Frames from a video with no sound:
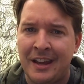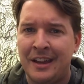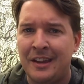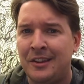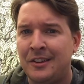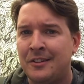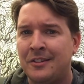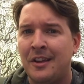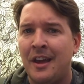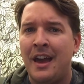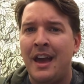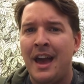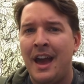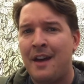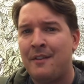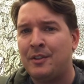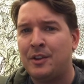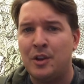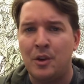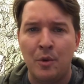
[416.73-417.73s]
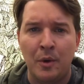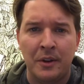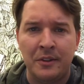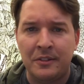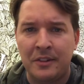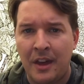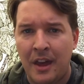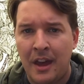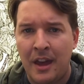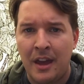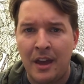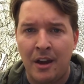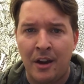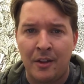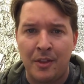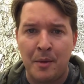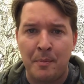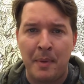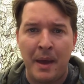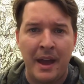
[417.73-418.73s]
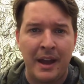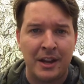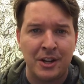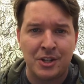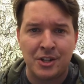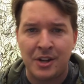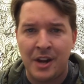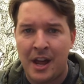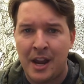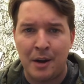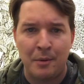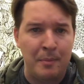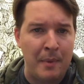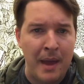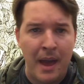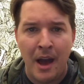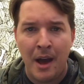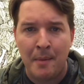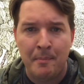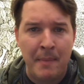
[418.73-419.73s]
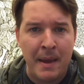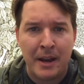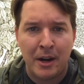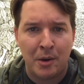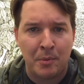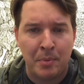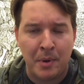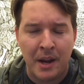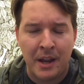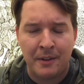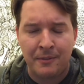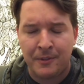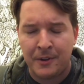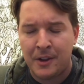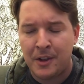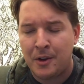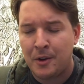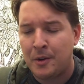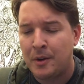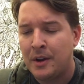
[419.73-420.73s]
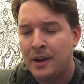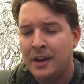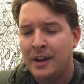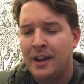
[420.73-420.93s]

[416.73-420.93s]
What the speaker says: Is having USA on the package or not a make or break for you?